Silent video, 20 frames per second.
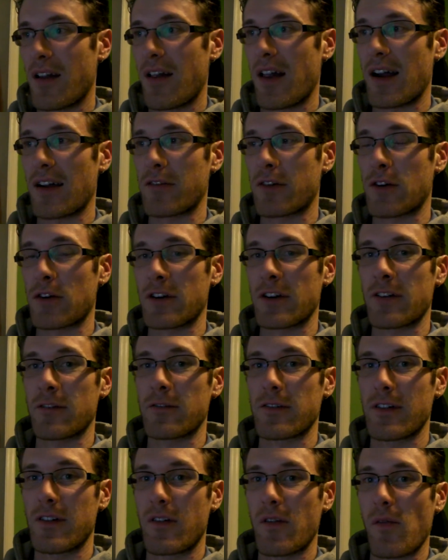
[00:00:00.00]
I've heard
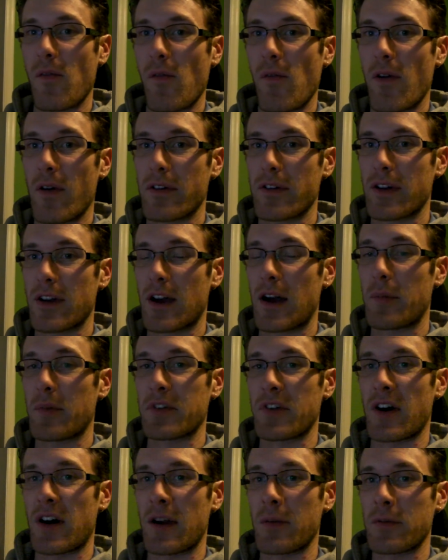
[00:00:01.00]
of a couple
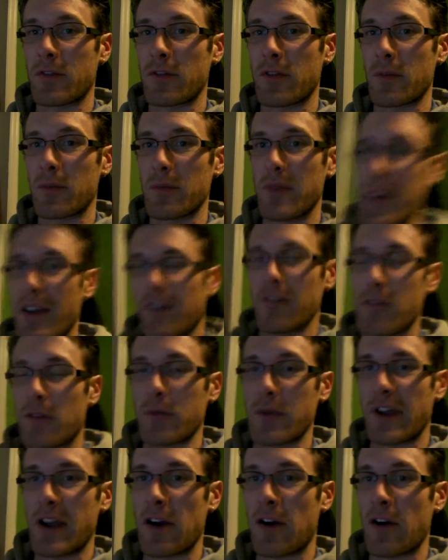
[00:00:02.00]
times from
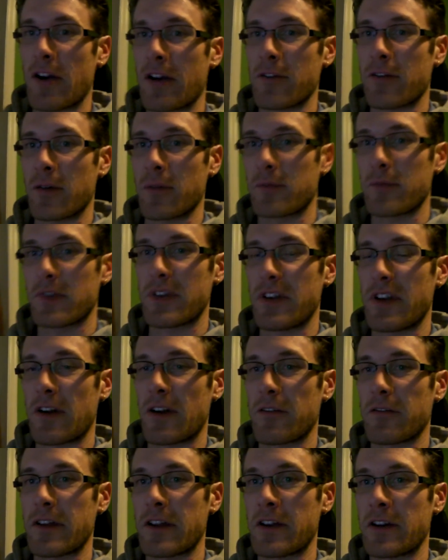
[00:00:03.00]
Gary from
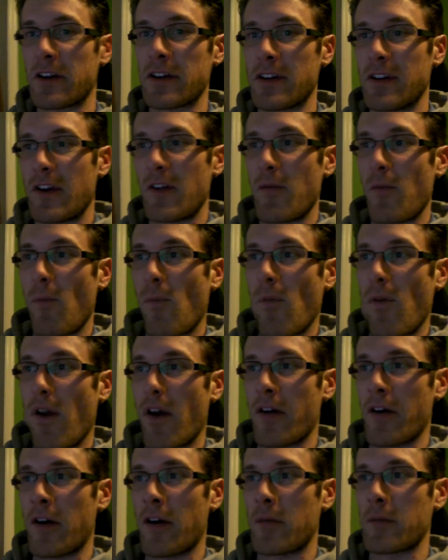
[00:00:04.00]
Tierra Vita
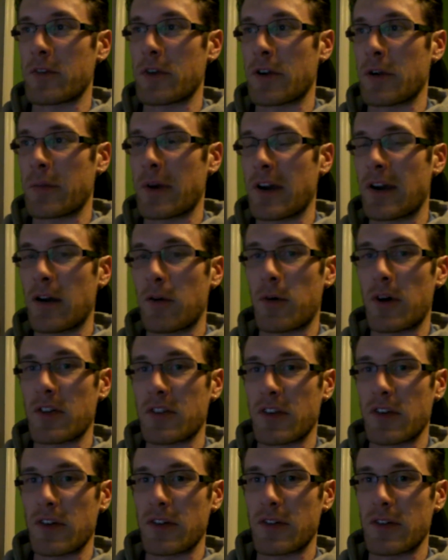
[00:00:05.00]
during my
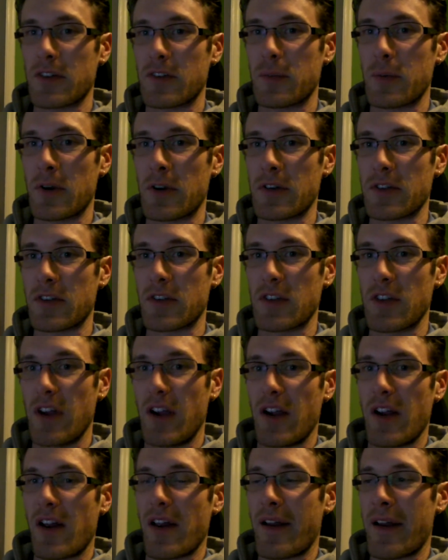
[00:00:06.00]
ayahuasca experiences,
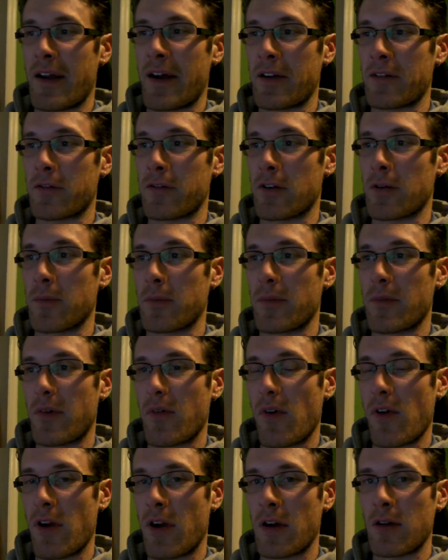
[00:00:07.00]
and from
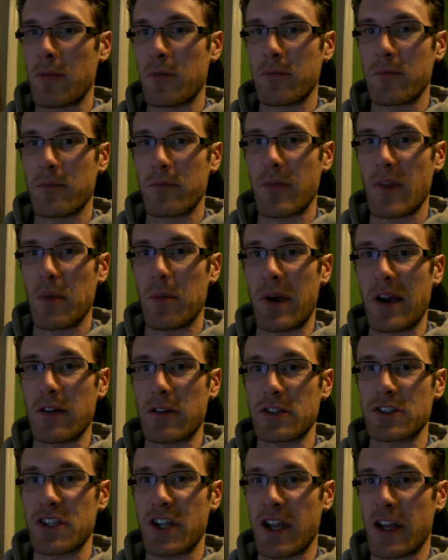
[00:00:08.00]
Michael
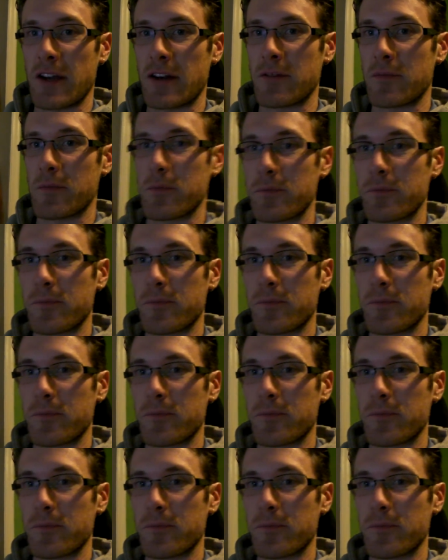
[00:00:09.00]
Shane,